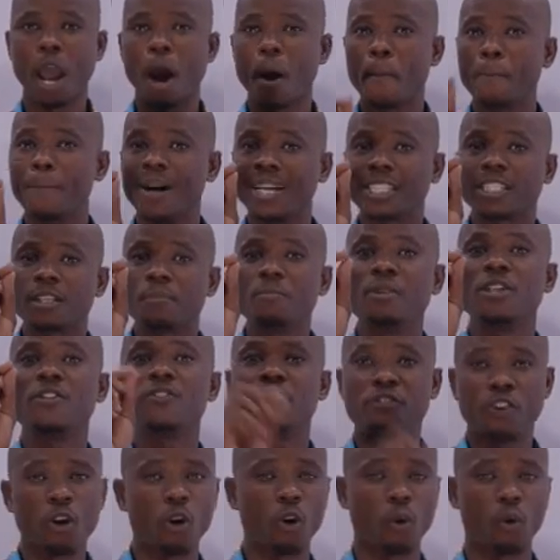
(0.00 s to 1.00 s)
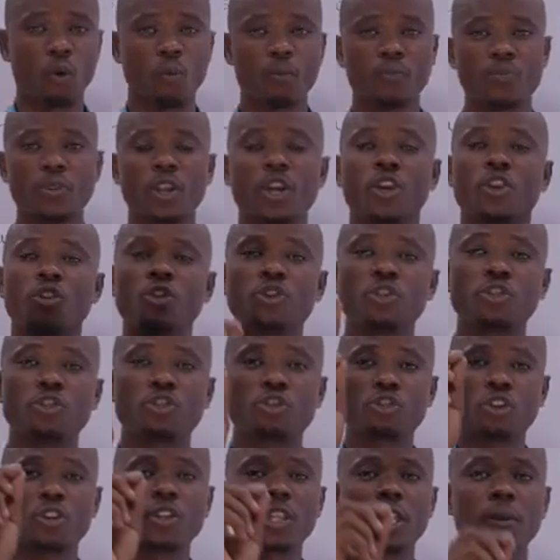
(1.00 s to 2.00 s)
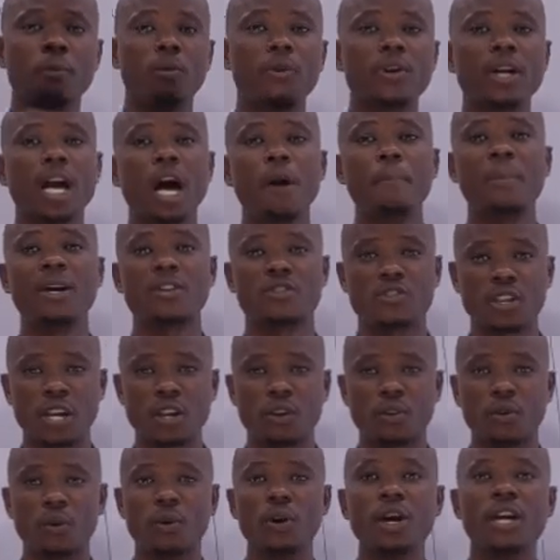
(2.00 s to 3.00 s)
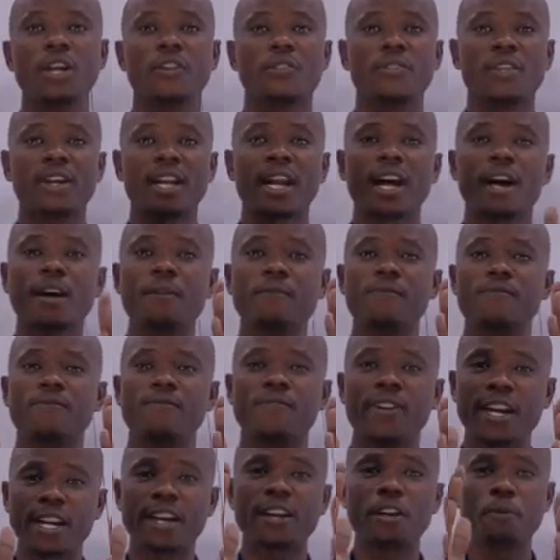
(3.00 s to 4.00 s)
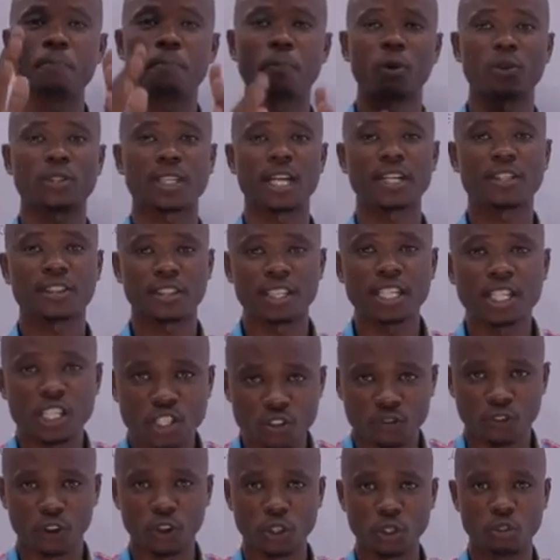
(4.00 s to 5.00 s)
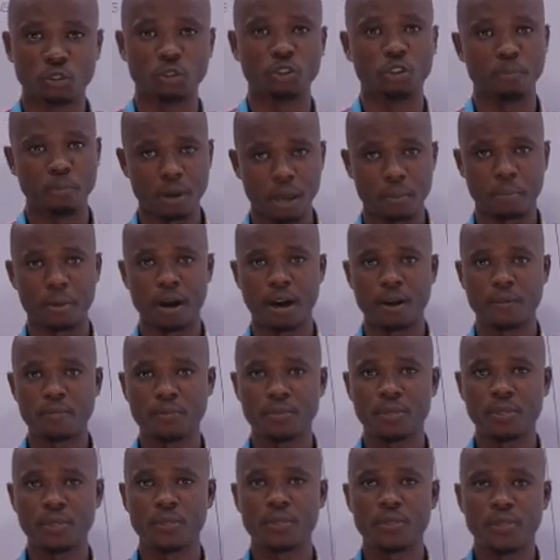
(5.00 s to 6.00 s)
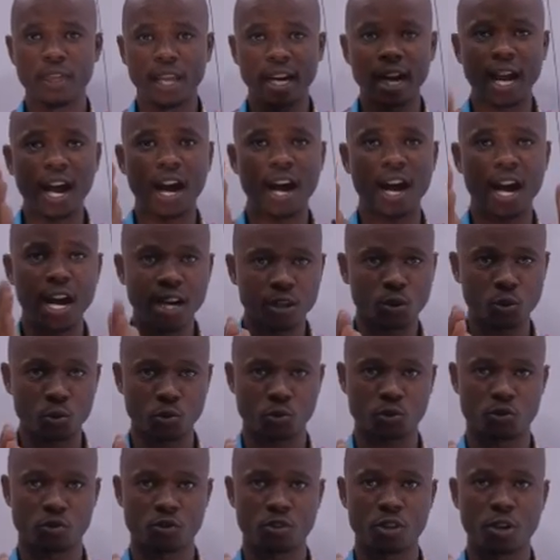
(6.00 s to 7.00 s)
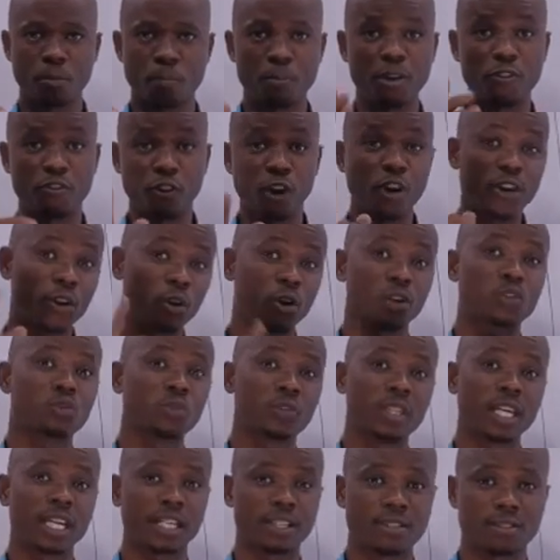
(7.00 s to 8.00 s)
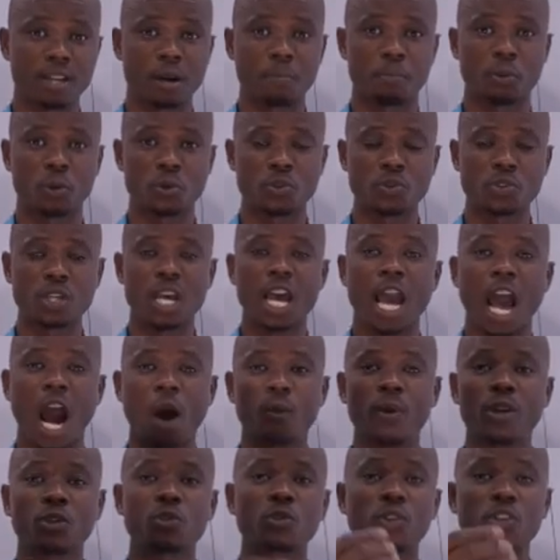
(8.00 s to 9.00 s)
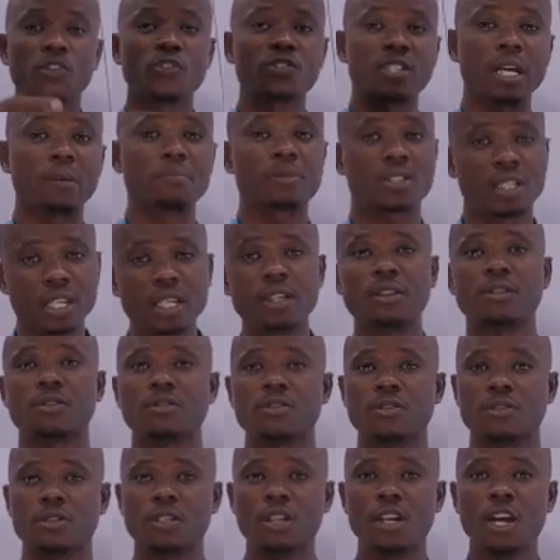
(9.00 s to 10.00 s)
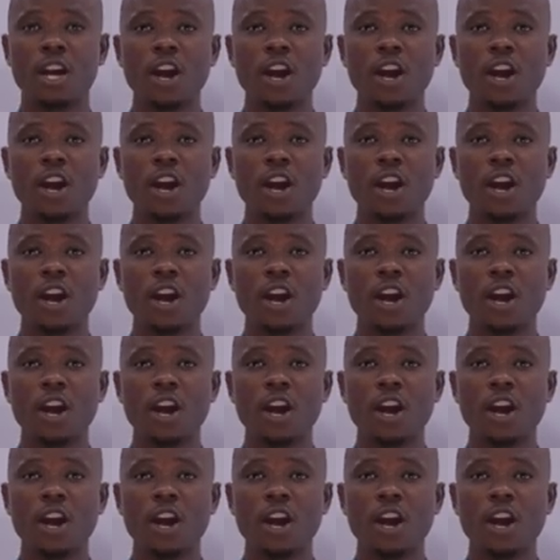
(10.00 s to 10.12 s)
But before you draw the Born-Haber cycle, there are very important things for you to remember. There are arrows. Before we go to the examples, I want to give some skills.